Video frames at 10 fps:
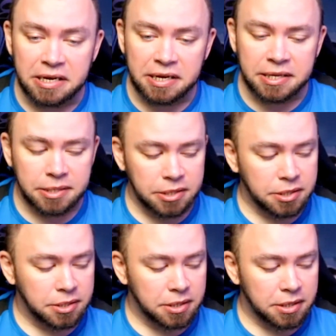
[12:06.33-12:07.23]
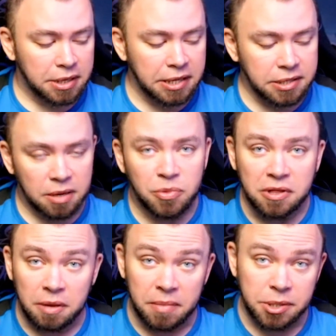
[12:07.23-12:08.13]
It's just it's something
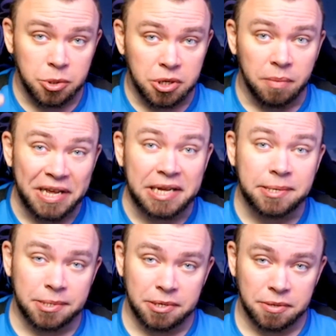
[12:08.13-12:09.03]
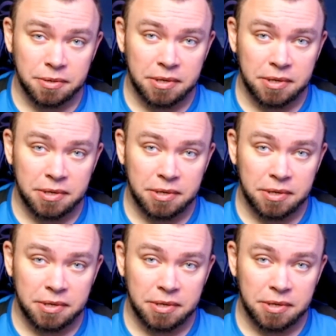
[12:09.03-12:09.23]
that makes your job easier